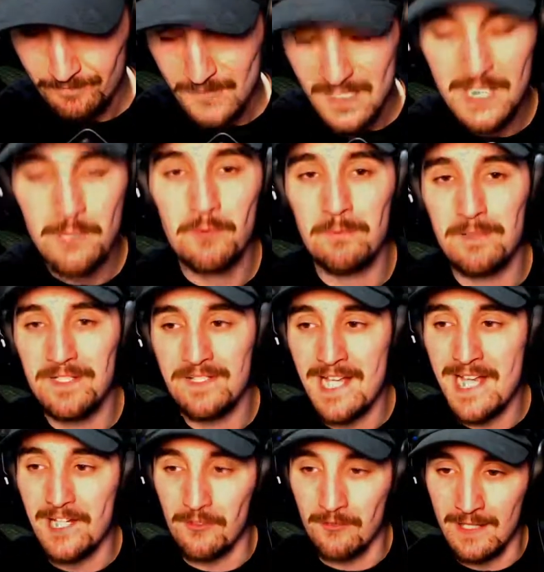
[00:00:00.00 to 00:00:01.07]
it would be
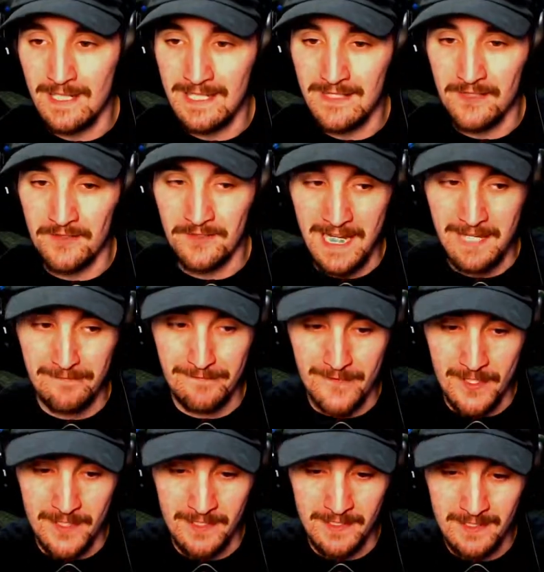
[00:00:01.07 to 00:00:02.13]
that great or that
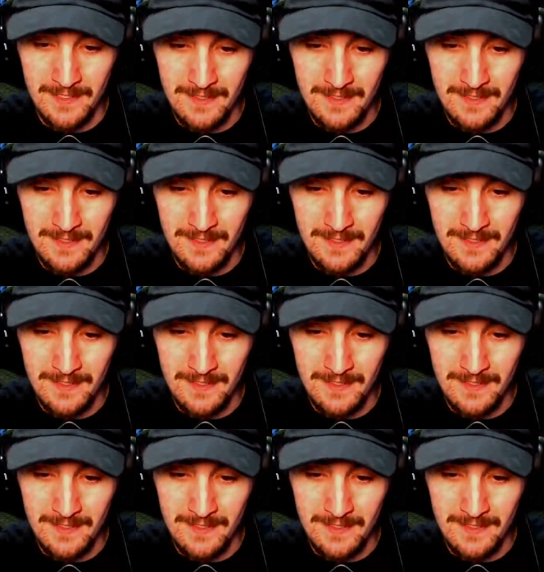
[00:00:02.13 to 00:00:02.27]
fun.